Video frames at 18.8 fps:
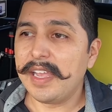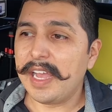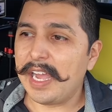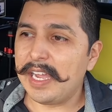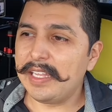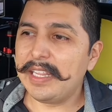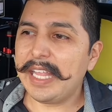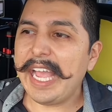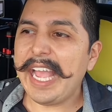
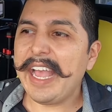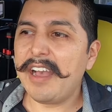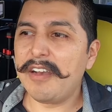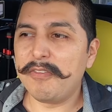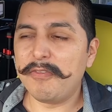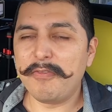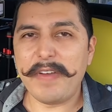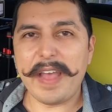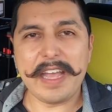I like how
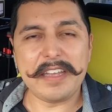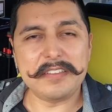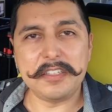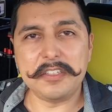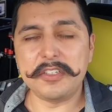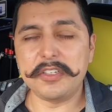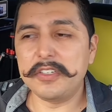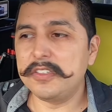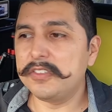fast
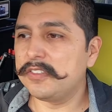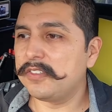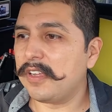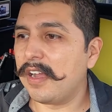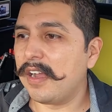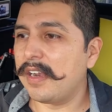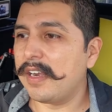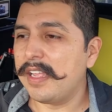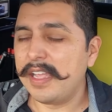it turns
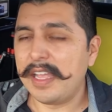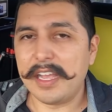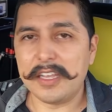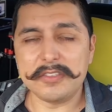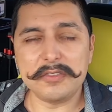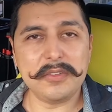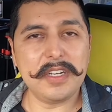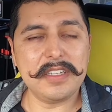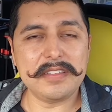on.
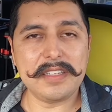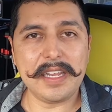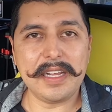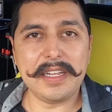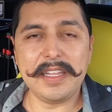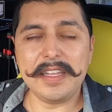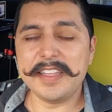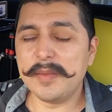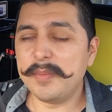As soon as I
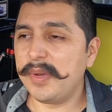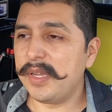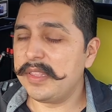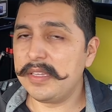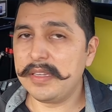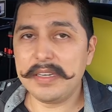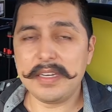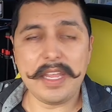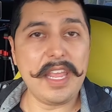click the
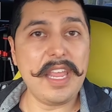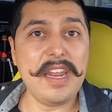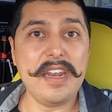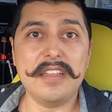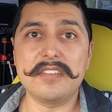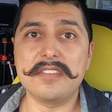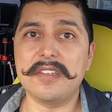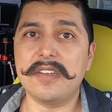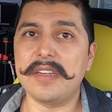button, it
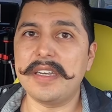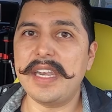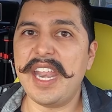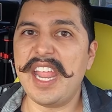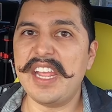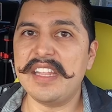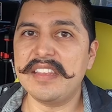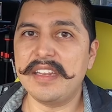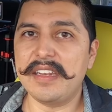is
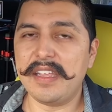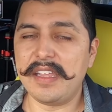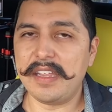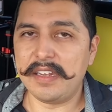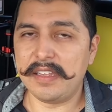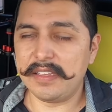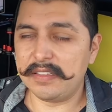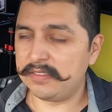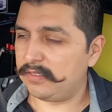connected,
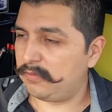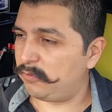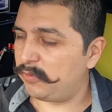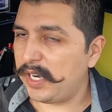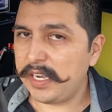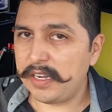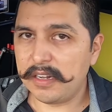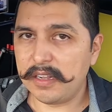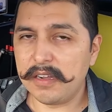it is
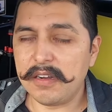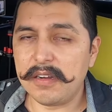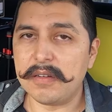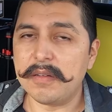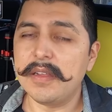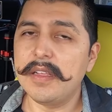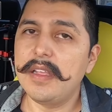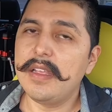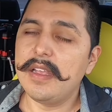ready to
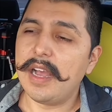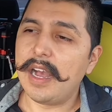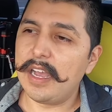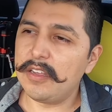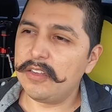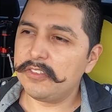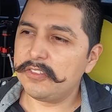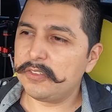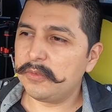go.
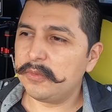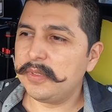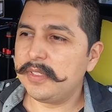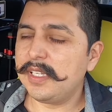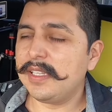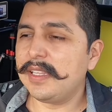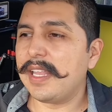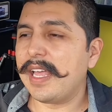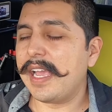I also
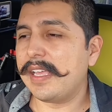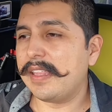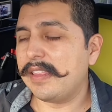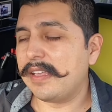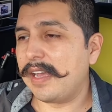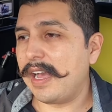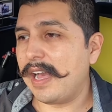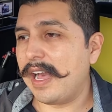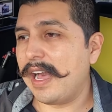really like
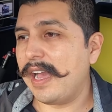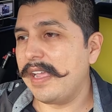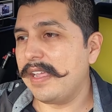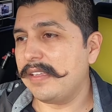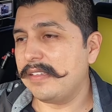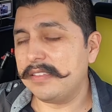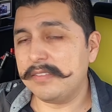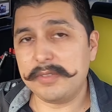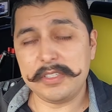the
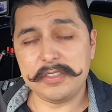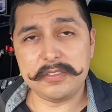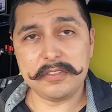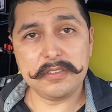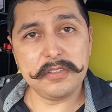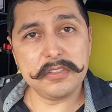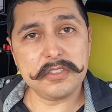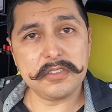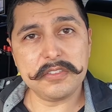high
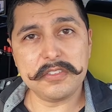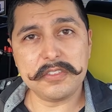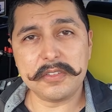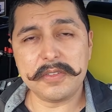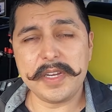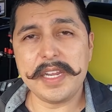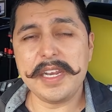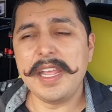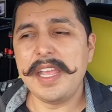resolution
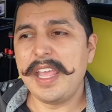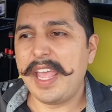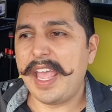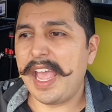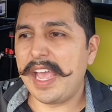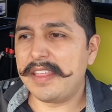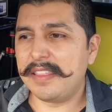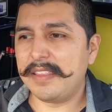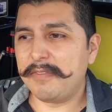screen
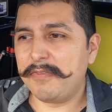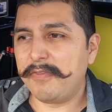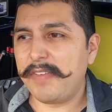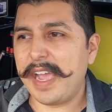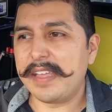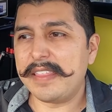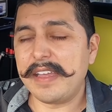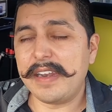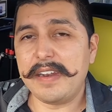and the
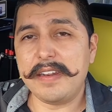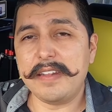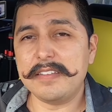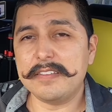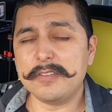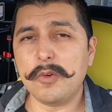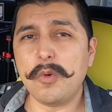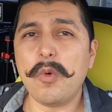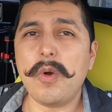fact that it
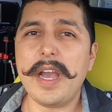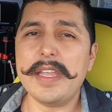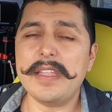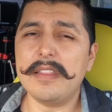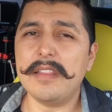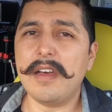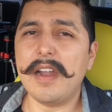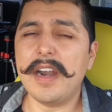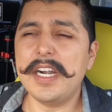is
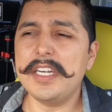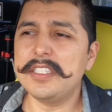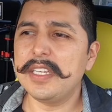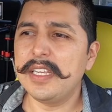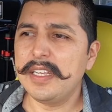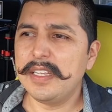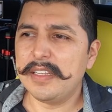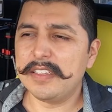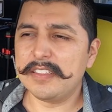quite large,
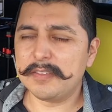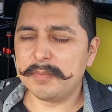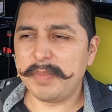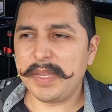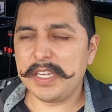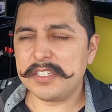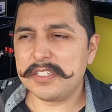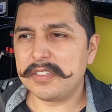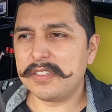
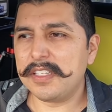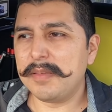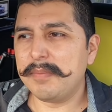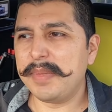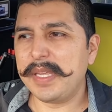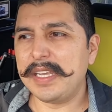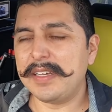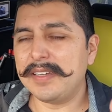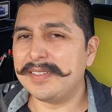especially
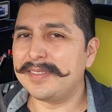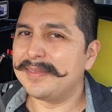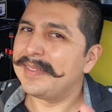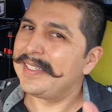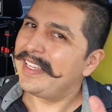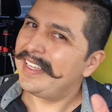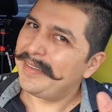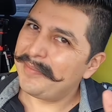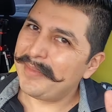because
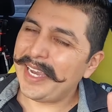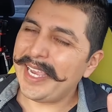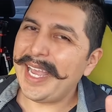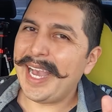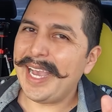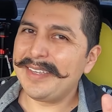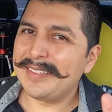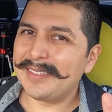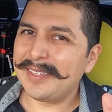my
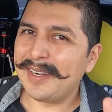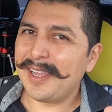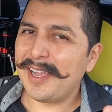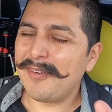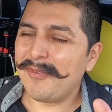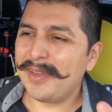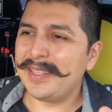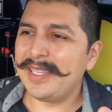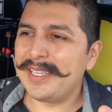eyes are
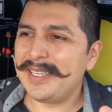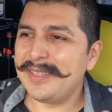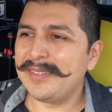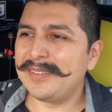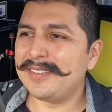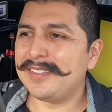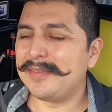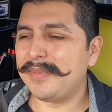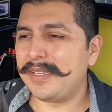not what they
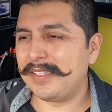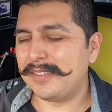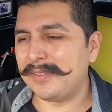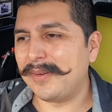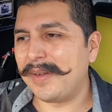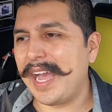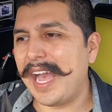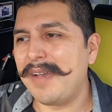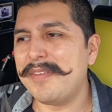used to be,
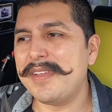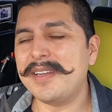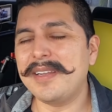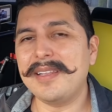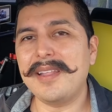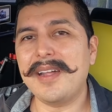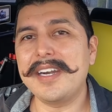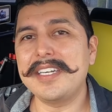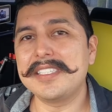so having a
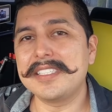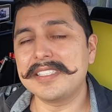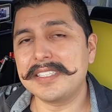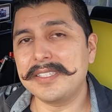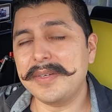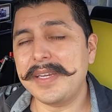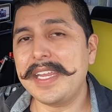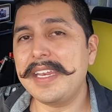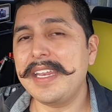large
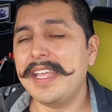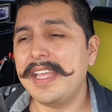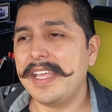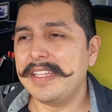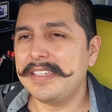screen